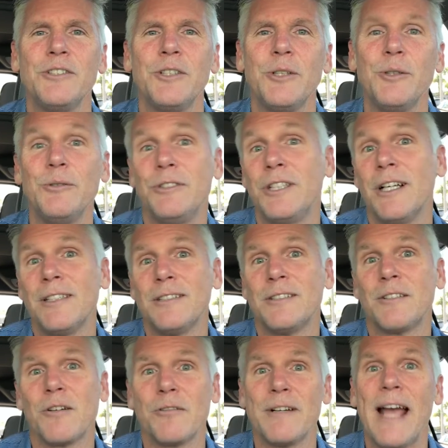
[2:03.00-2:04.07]
to
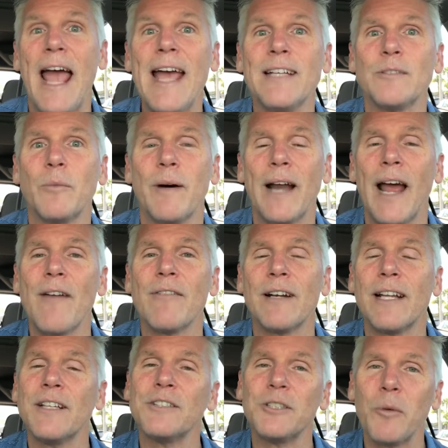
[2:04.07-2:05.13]
just create whatever
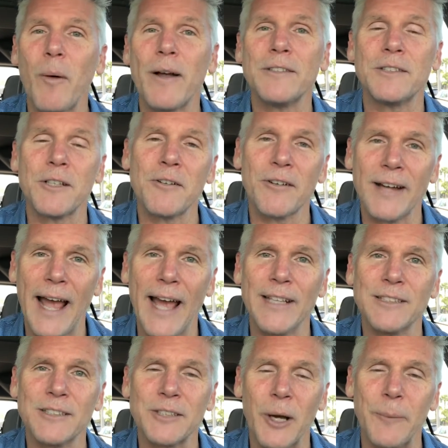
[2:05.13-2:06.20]
it is you want to
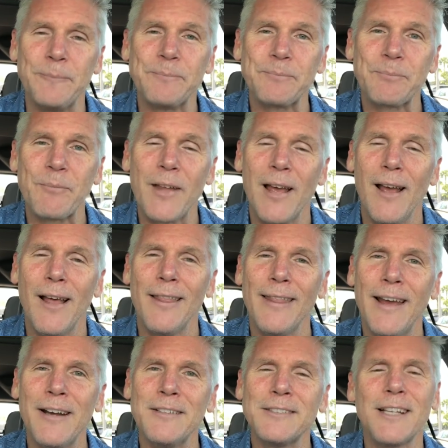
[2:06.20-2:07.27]
create. So
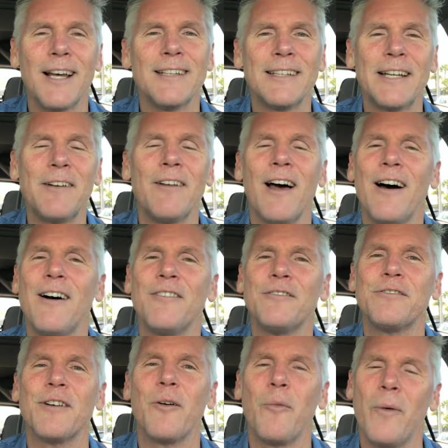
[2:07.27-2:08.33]
there's a little
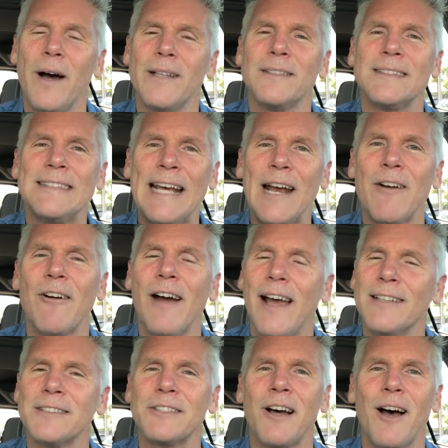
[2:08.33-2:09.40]
of what tarot
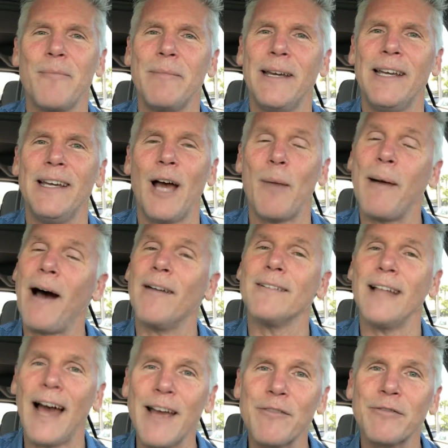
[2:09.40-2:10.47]
has taught me
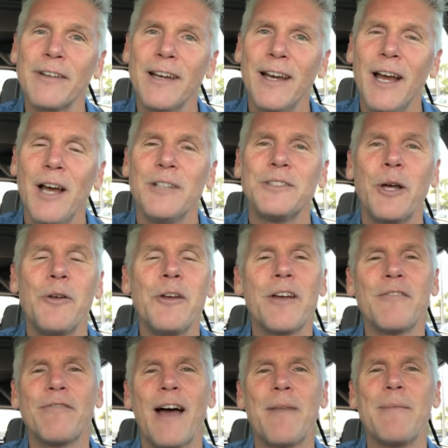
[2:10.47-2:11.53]
about life. So you
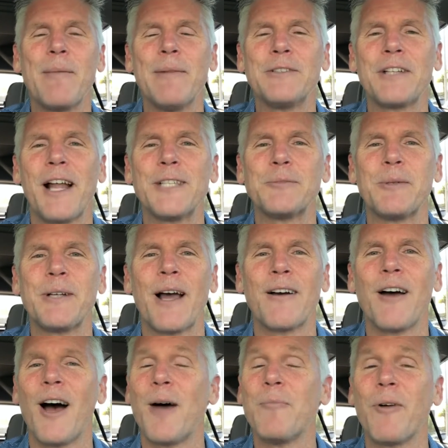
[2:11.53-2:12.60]
can find me at
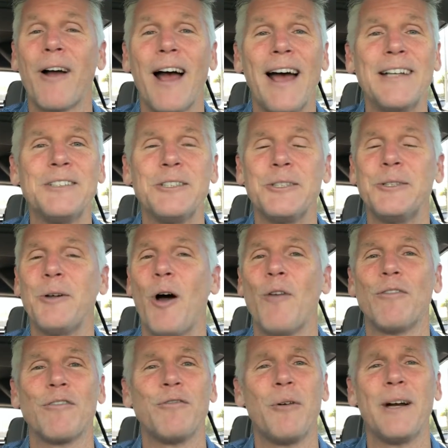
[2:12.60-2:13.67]
mitchellosborn.com where I do
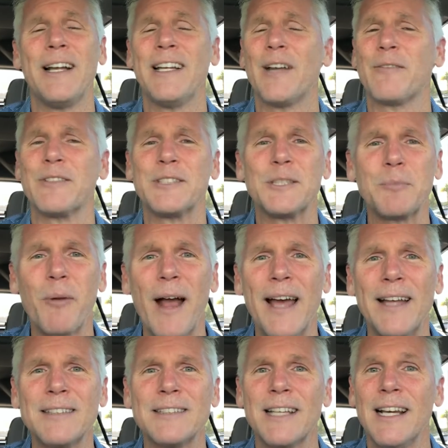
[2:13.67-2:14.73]
over 40 different
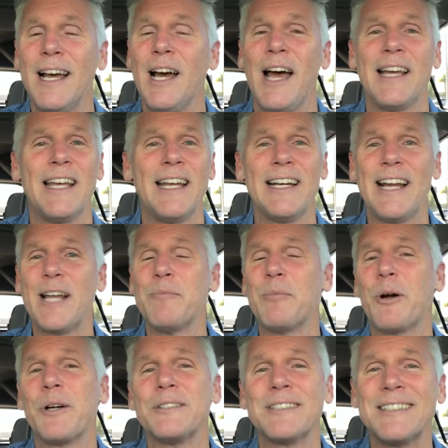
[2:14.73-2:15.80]
spreads, get an
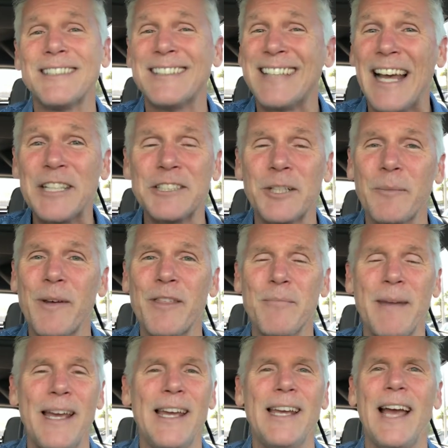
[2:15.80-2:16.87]
in-person session with
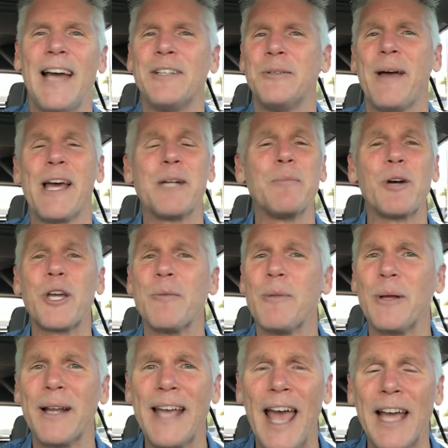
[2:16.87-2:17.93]
me, I do animal
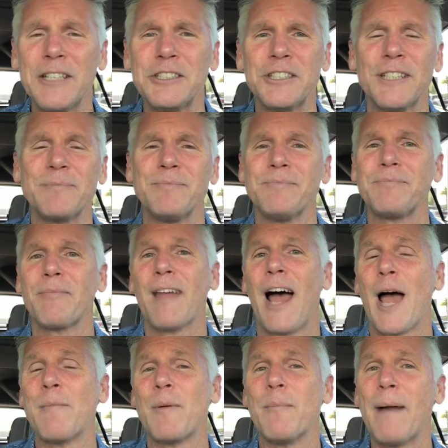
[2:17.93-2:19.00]
communication.
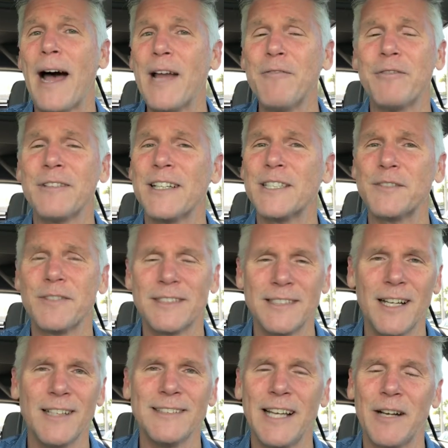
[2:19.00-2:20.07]
I'm a mindfulness
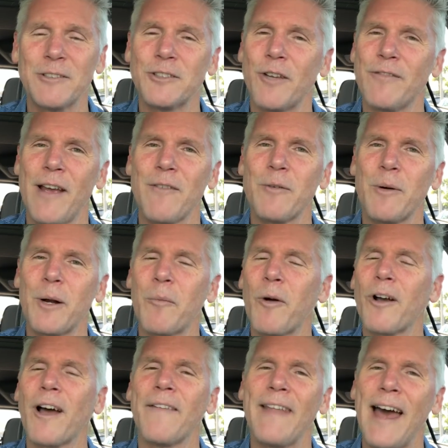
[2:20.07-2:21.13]
facilitator, so if you ever want to
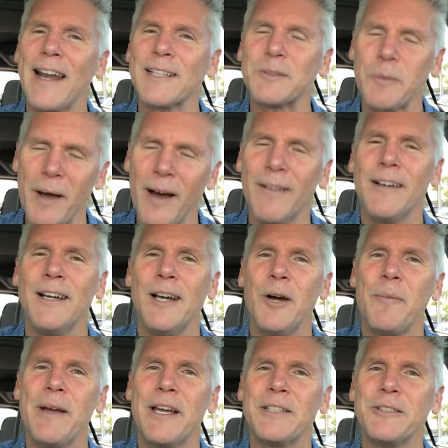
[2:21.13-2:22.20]
work on that as well,
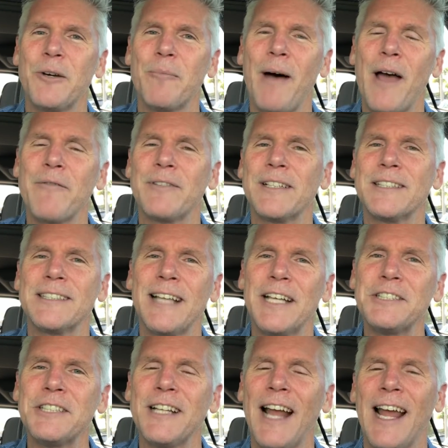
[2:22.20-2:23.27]
we could do a mindfulness
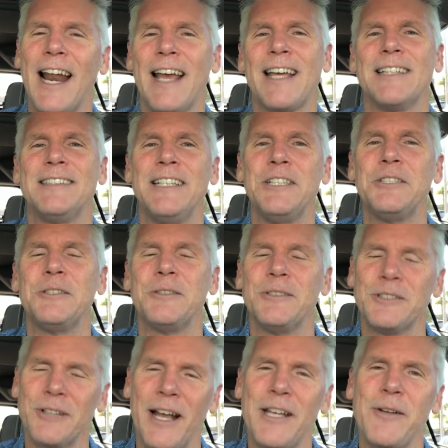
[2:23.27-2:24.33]
session and I could teach you
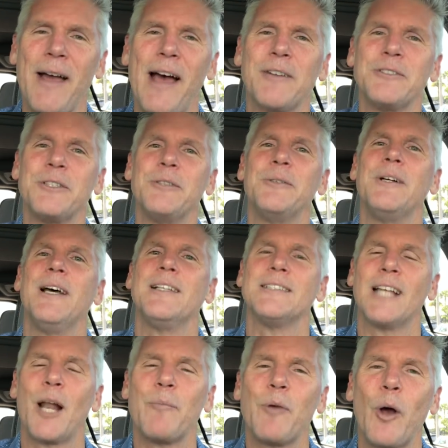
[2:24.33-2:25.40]
and train you how to
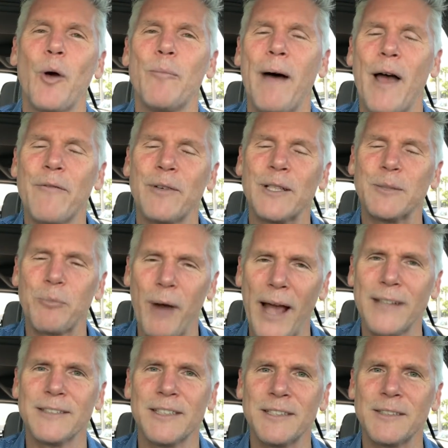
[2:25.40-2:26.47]
set up your own mindfulness
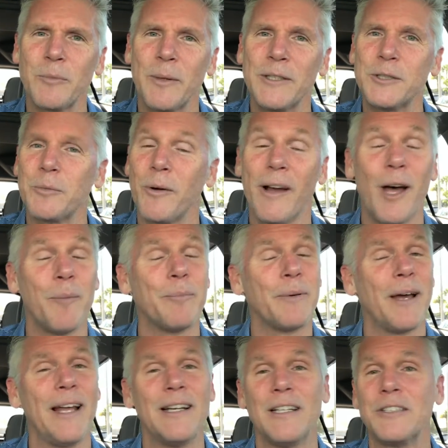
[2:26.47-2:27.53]
practice, which will help
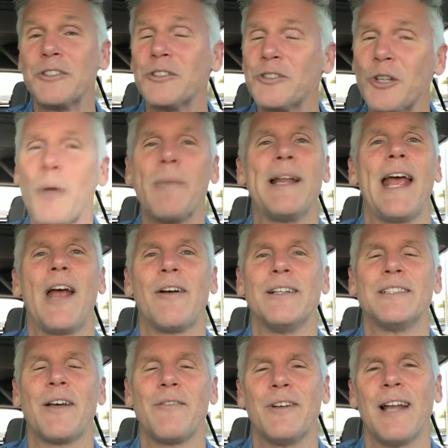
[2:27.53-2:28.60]
in so many
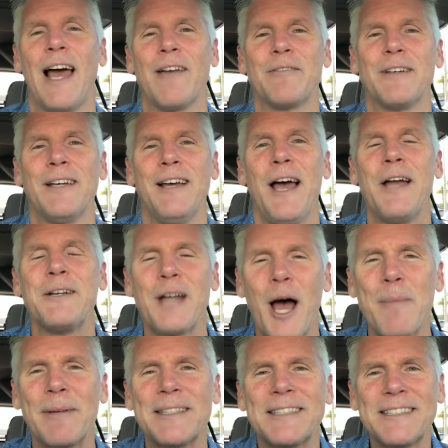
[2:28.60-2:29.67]
areas of your life.
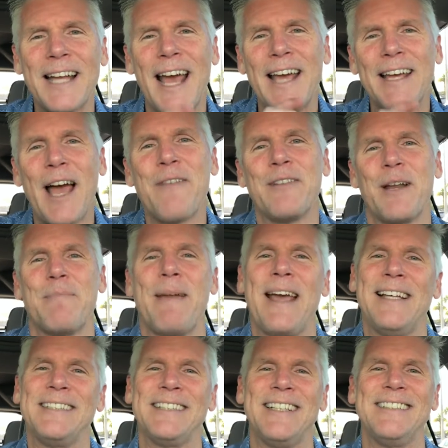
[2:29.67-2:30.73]
Namaste, have an
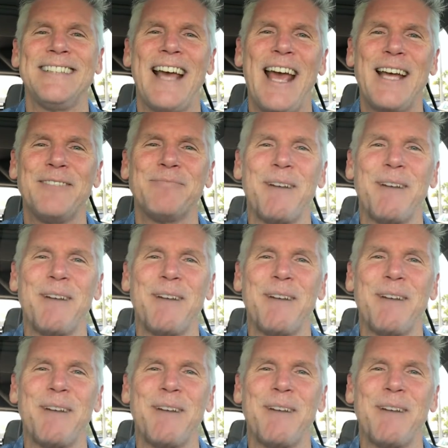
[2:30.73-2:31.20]
amazing day.